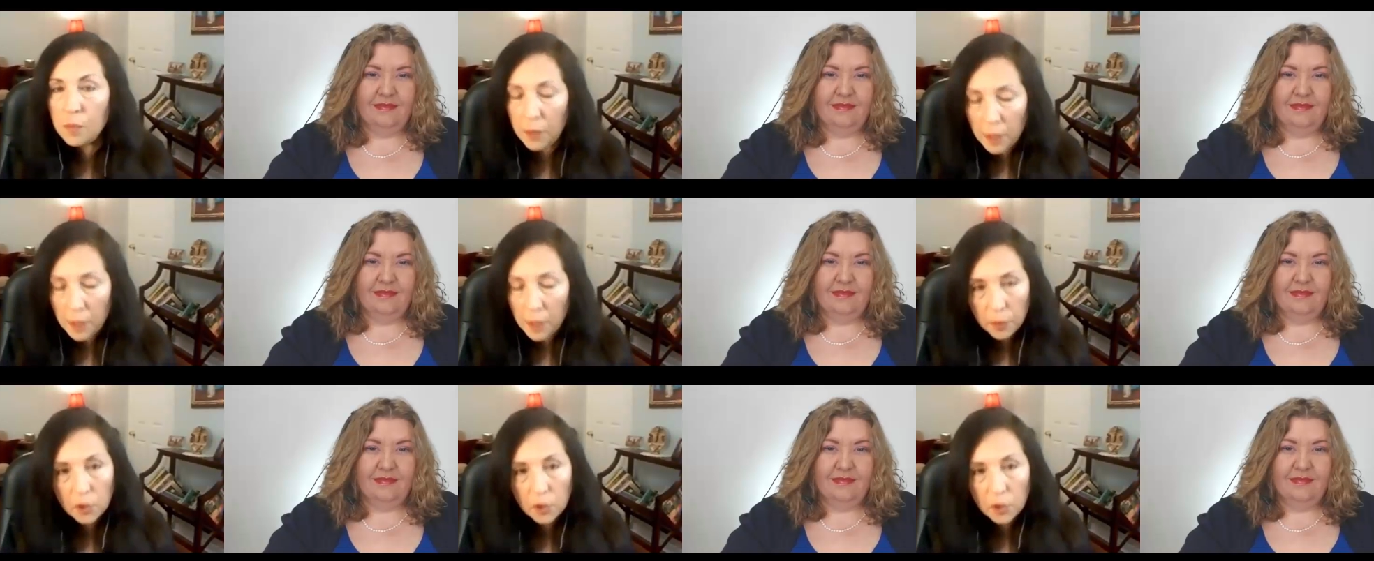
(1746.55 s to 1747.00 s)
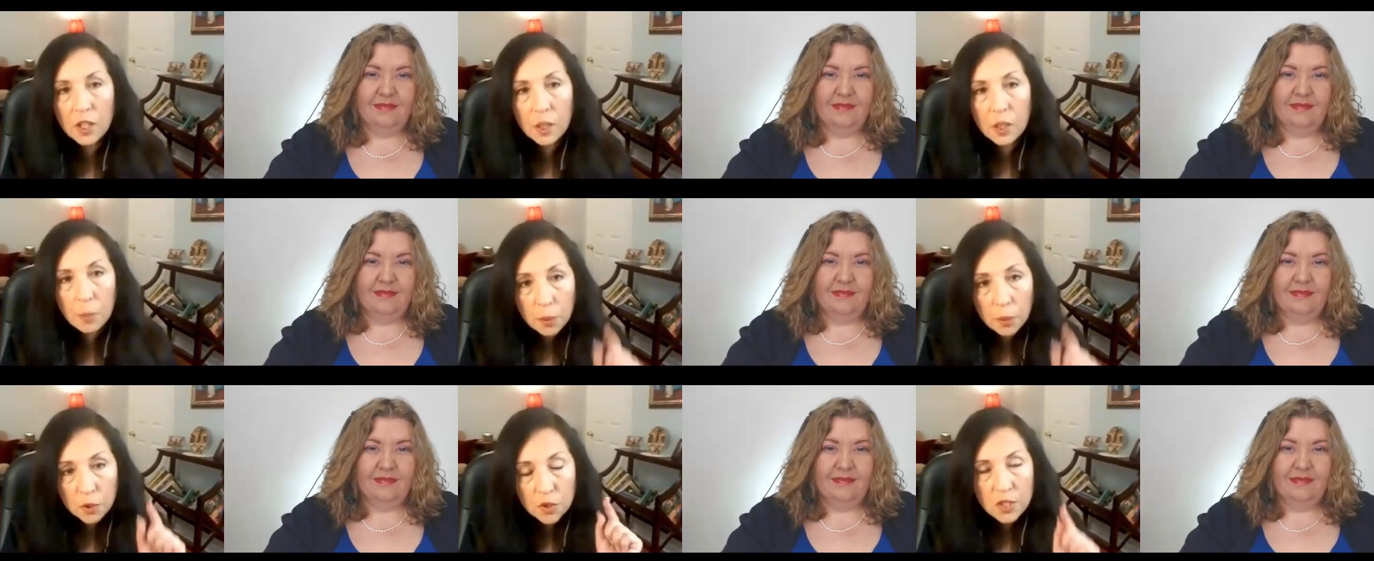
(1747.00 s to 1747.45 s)
Speaker 1: People are
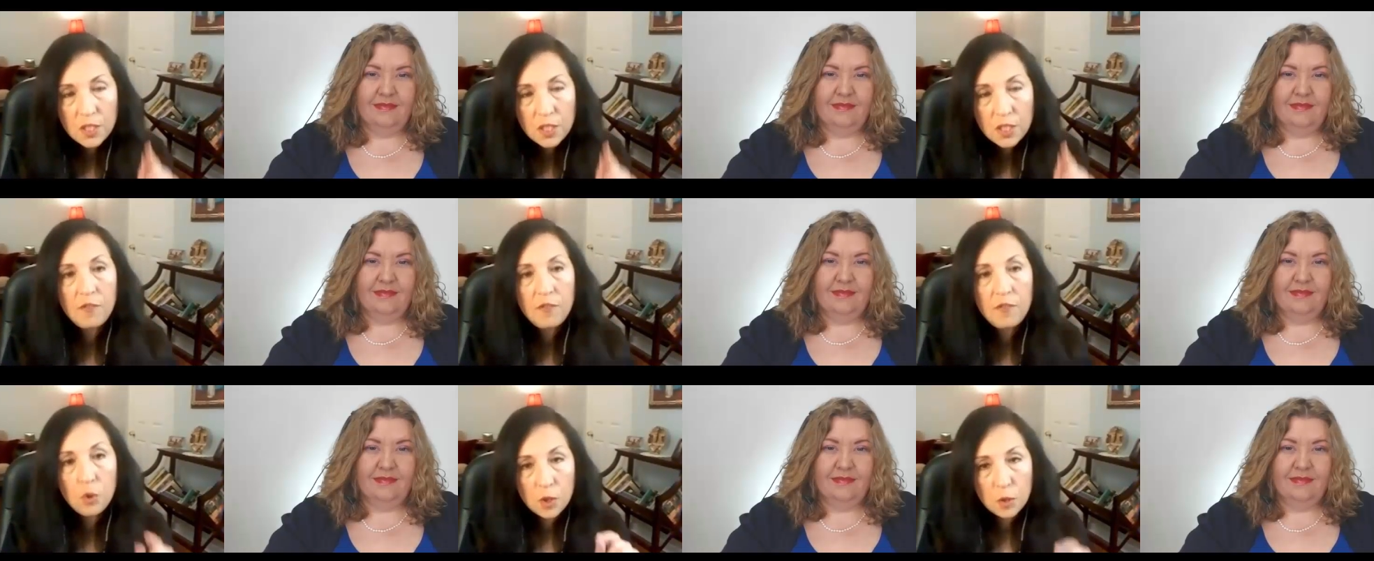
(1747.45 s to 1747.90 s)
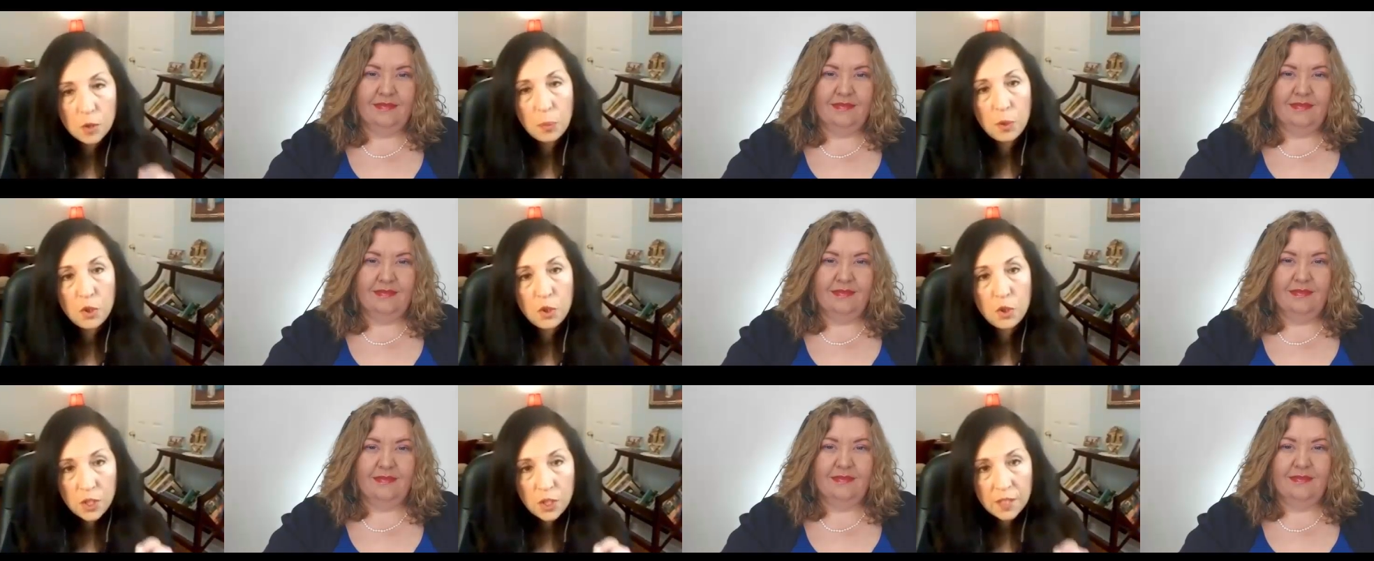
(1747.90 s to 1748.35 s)
going to perceive you as
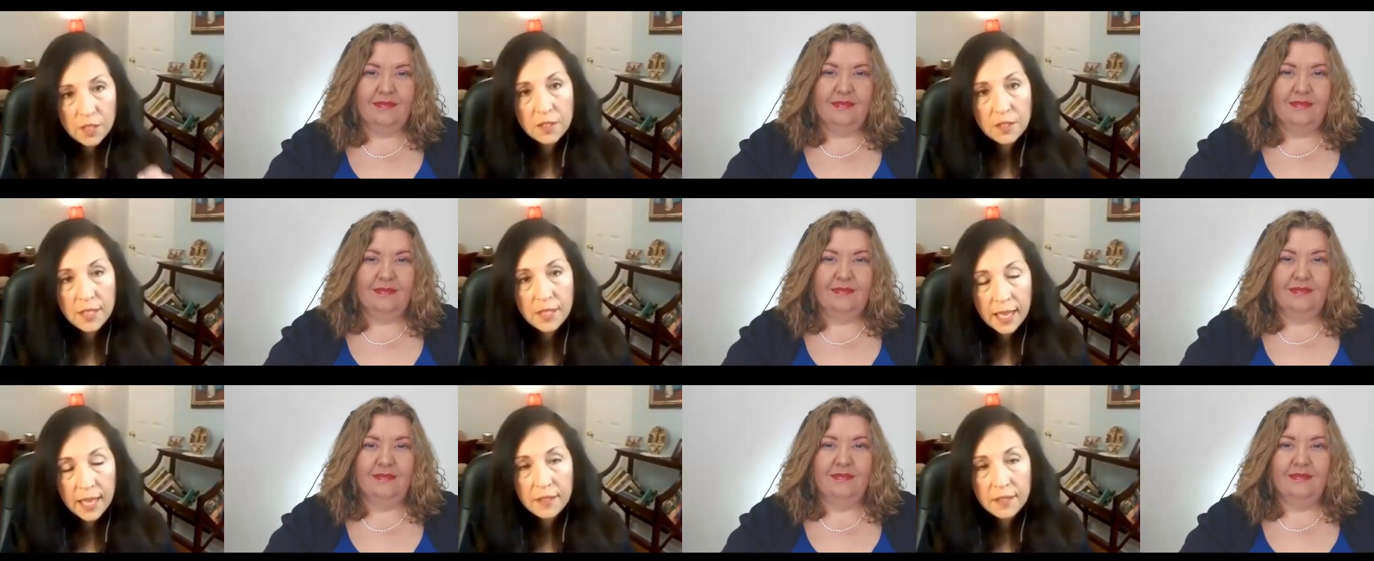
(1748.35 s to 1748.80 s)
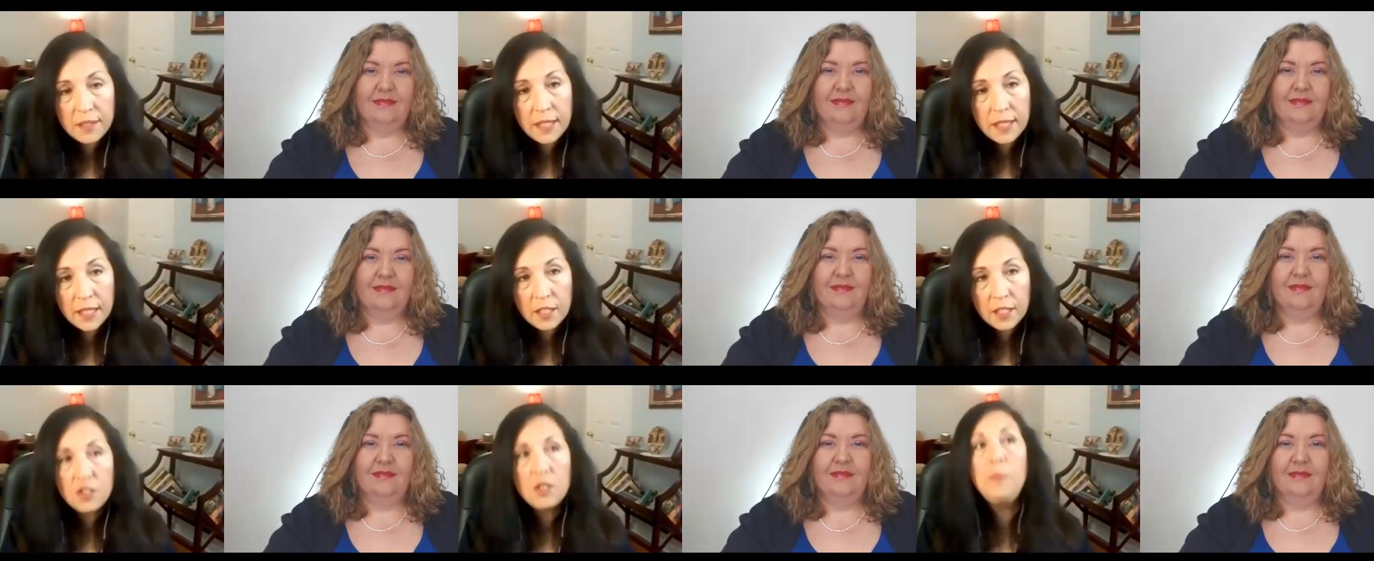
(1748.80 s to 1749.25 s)
pushy and
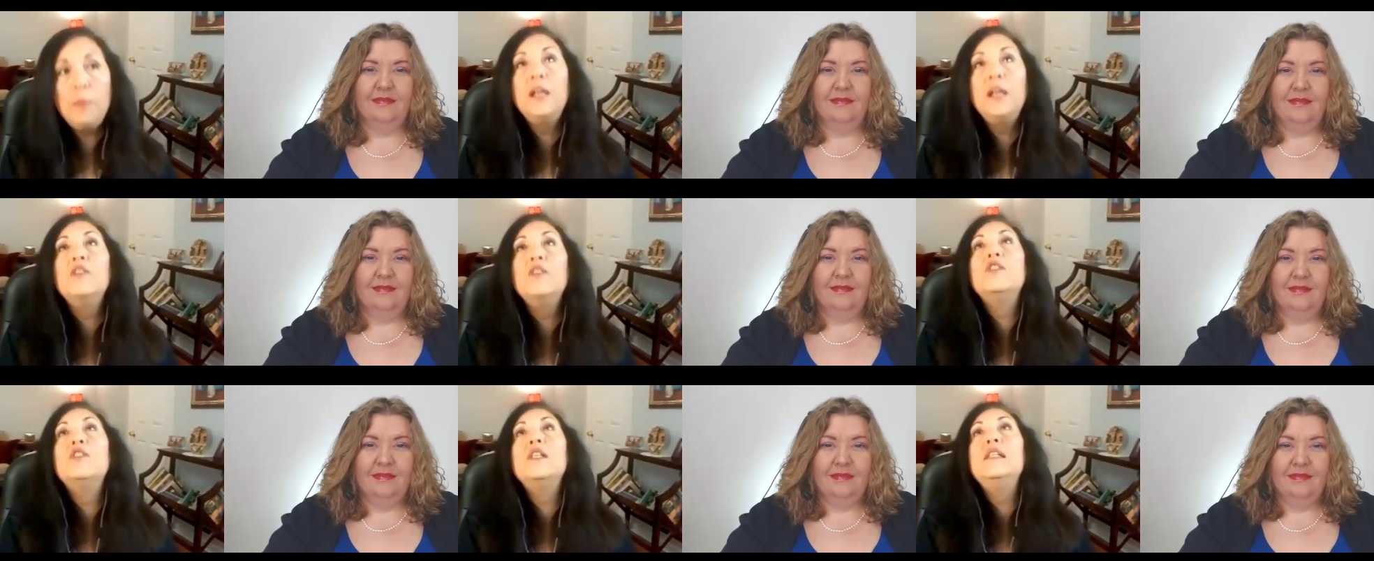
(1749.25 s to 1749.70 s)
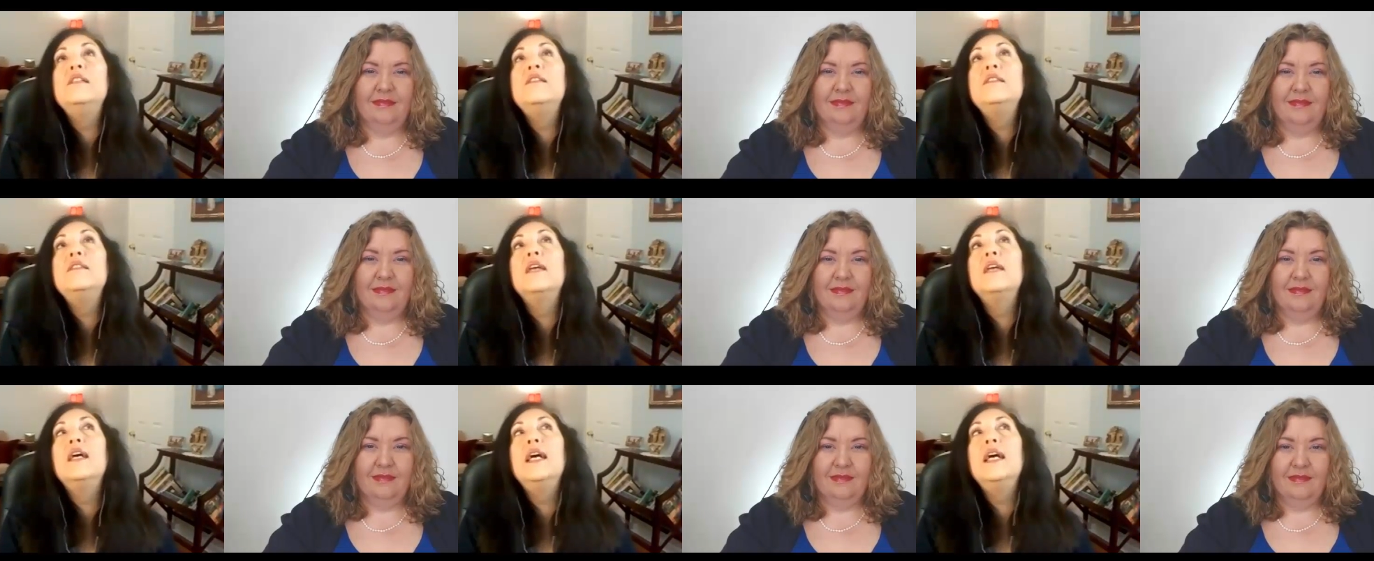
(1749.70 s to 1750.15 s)
salesy, because
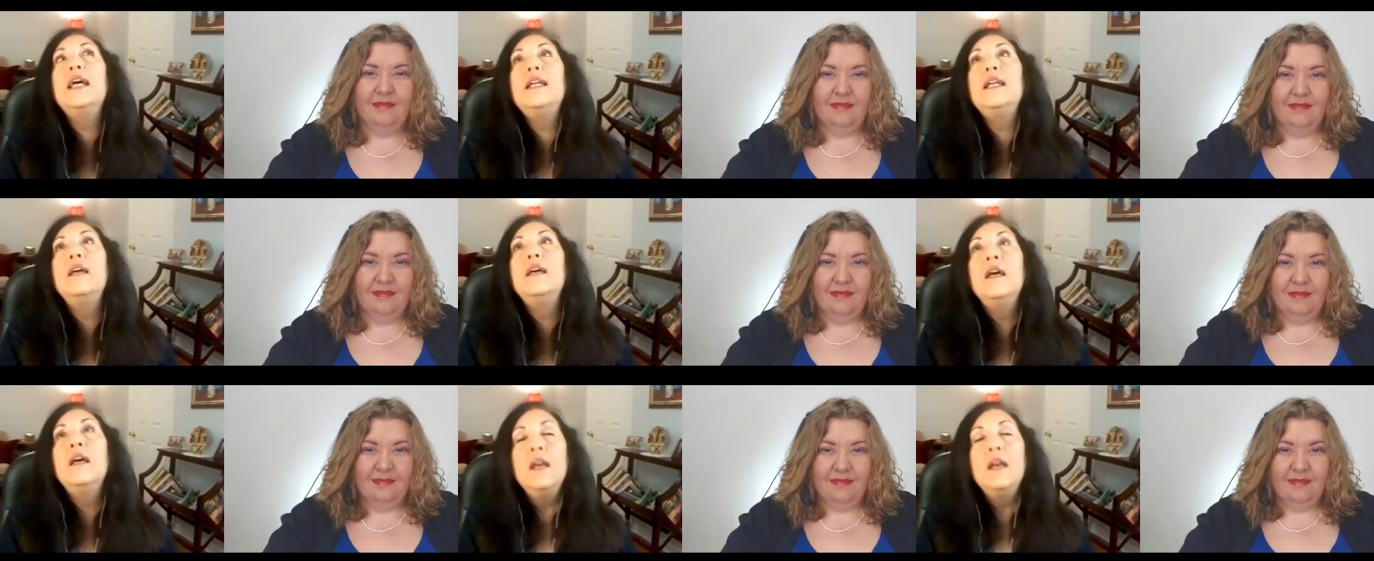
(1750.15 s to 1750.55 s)
inside